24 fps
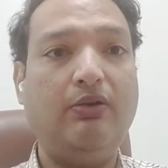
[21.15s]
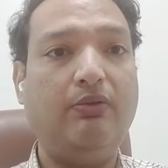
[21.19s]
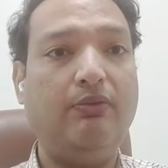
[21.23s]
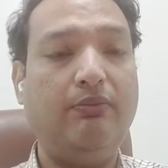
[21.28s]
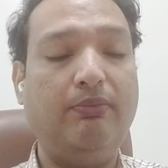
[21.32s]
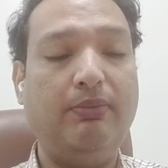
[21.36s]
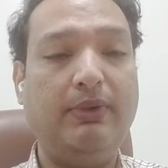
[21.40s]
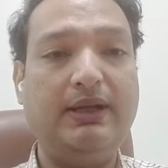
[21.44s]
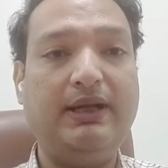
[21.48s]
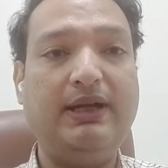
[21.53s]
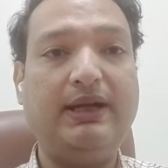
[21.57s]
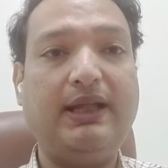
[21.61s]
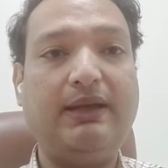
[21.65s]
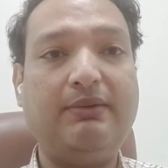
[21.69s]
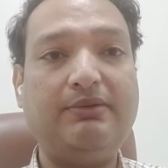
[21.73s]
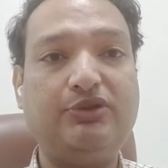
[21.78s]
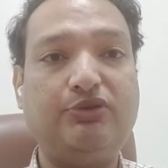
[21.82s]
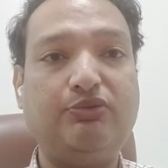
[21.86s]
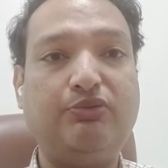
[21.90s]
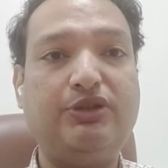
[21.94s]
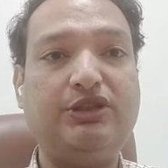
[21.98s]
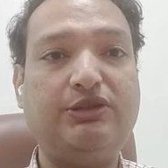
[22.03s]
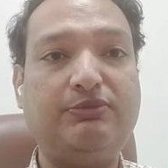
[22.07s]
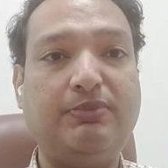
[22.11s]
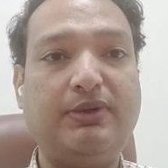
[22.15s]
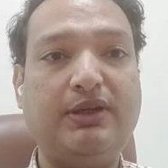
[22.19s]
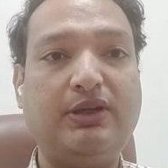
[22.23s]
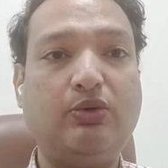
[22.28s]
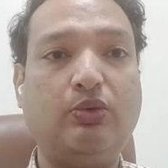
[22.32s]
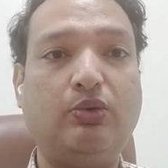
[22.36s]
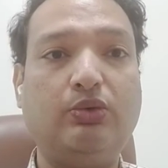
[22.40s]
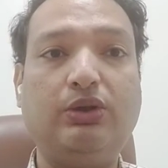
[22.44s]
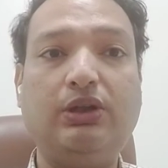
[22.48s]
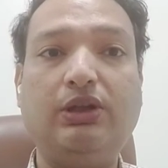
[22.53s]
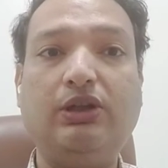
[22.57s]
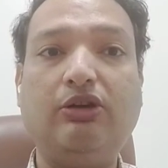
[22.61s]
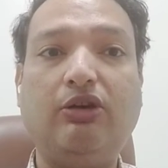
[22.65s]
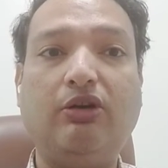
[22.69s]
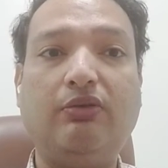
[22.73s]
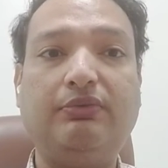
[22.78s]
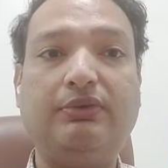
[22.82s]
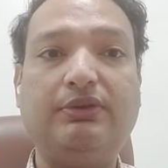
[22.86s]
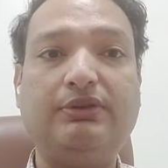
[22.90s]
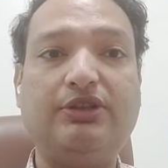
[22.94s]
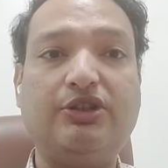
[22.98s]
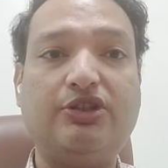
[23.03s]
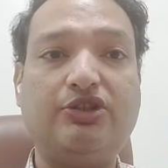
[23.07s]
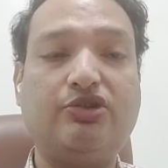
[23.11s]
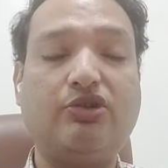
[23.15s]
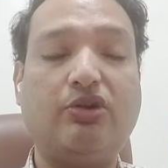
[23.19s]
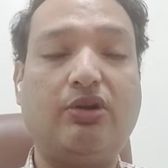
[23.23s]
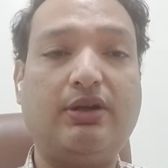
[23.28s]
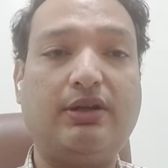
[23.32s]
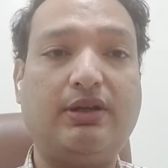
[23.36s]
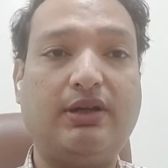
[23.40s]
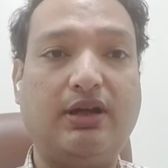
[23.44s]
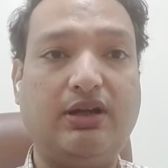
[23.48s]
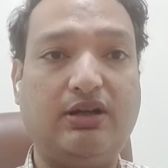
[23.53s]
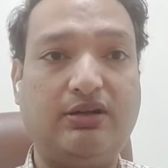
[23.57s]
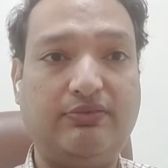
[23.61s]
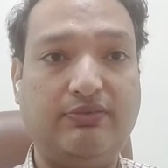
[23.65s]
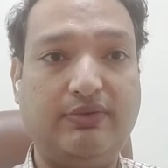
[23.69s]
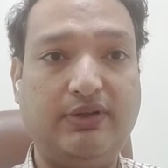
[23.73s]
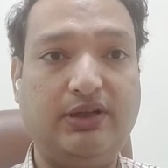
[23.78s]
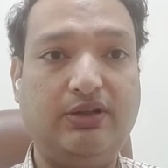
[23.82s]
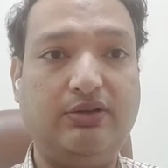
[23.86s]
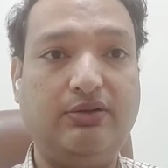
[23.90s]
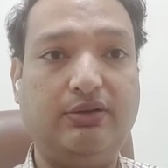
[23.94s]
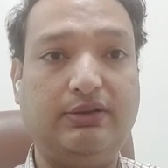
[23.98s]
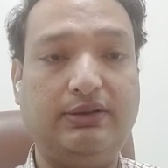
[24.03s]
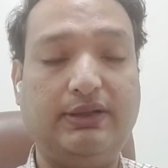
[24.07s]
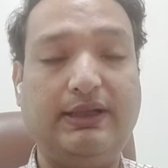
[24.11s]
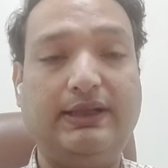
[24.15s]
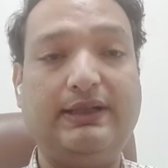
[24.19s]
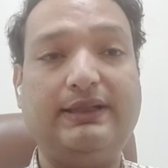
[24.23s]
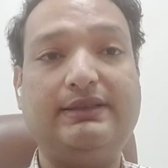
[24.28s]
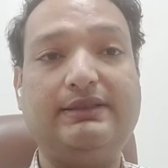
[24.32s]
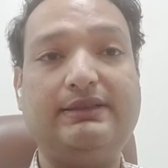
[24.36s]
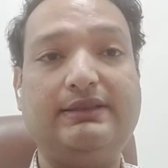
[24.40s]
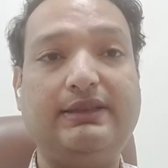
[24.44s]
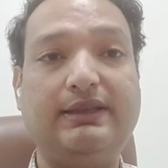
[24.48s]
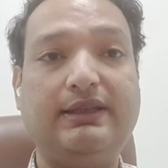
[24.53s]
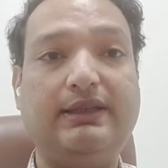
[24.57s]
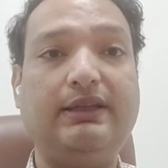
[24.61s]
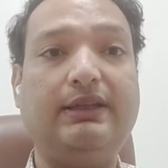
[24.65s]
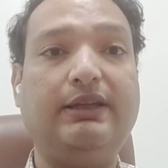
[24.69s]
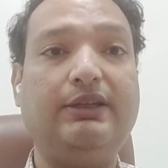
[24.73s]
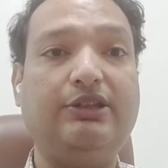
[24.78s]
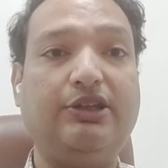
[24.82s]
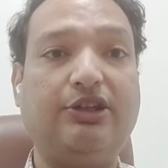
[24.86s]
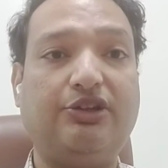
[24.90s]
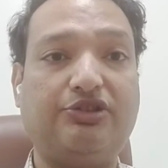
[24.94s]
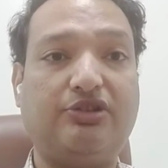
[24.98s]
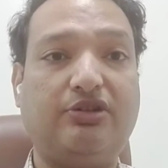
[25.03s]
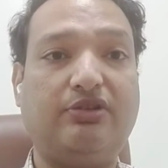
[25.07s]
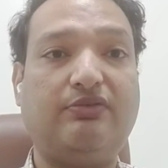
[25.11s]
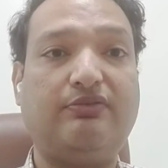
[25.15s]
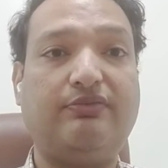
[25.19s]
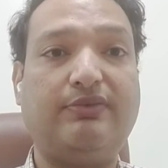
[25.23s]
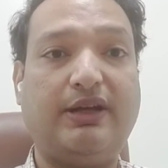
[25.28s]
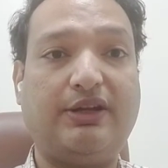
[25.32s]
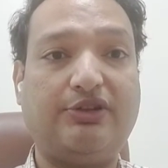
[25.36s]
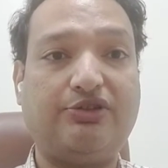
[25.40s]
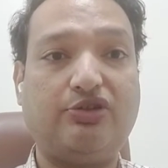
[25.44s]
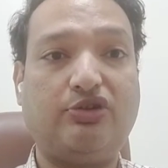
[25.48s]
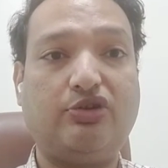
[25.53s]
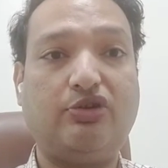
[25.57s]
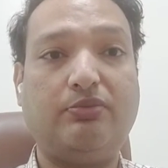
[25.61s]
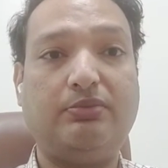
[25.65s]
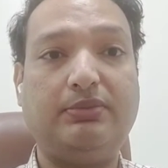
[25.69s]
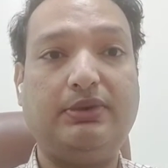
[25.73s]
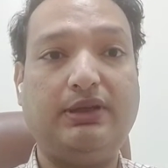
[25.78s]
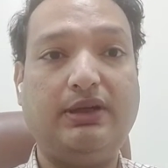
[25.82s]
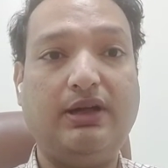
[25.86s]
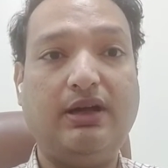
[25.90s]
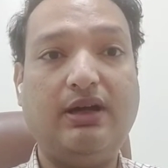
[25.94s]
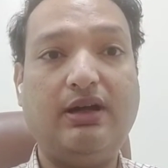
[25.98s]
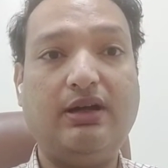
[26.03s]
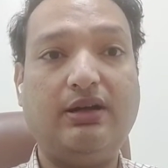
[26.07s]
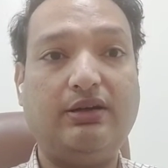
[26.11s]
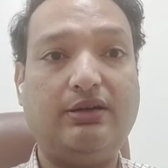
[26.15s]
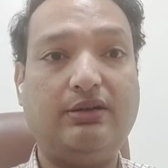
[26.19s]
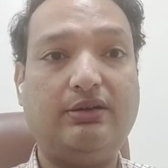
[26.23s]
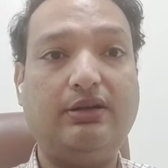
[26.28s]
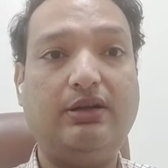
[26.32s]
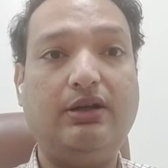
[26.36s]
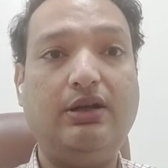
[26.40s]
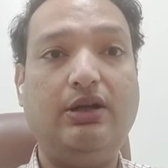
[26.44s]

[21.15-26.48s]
Many times we speak only of the systolic heart failure, that is the ejection fraction of the heart